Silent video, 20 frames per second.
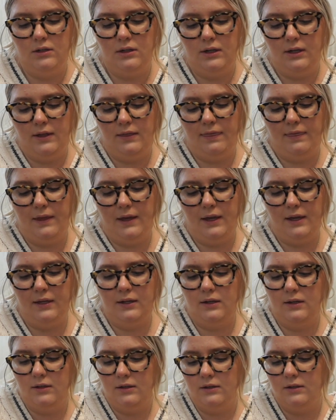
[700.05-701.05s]
And
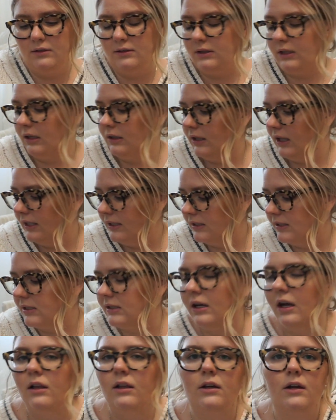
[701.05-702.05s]
then the Lettuce
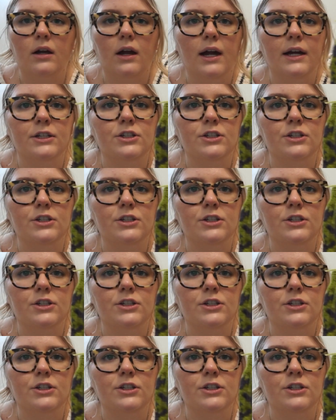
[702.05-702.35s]
color I